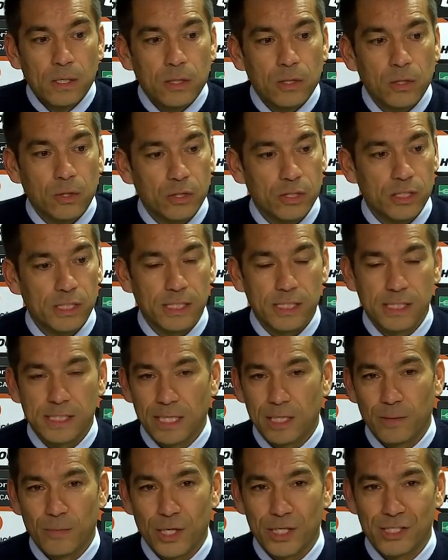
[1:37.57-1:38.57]
you could see the
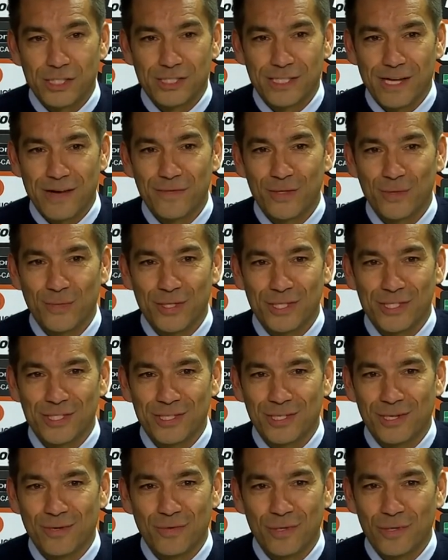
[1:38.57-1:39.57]
celebrations afterwards.
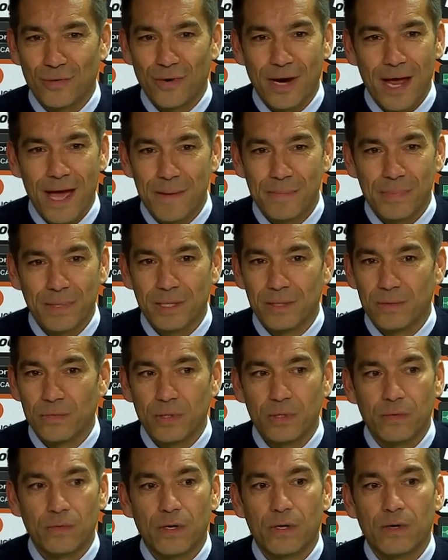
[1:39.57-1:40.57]
You know, we were happy.
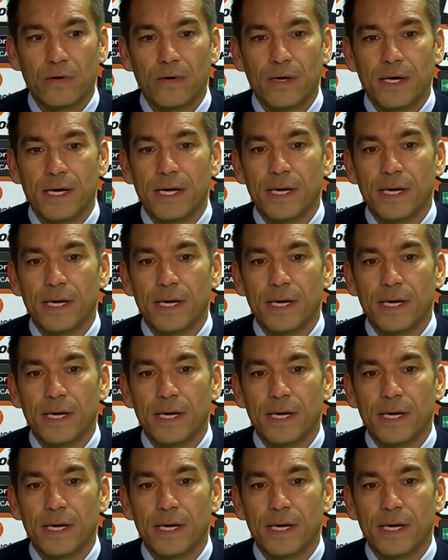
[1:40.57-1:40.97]
We were